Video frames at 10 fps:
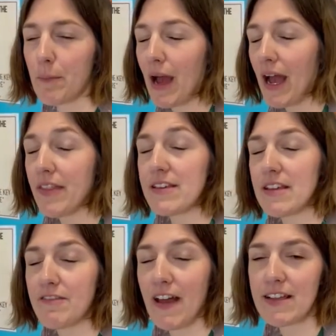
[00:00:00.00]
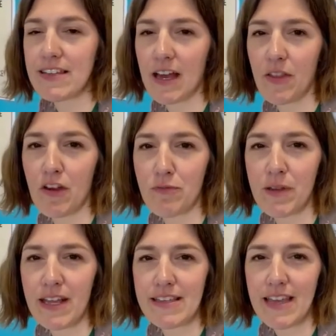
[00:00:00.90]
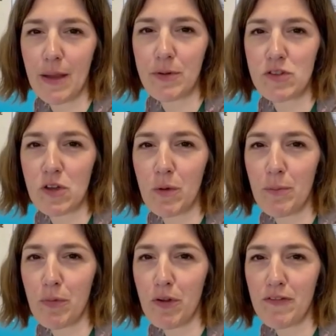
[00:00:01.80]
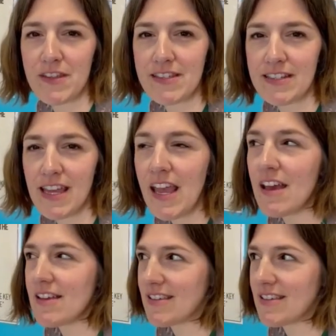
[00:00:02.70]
how this affects how the government is able to improve the city.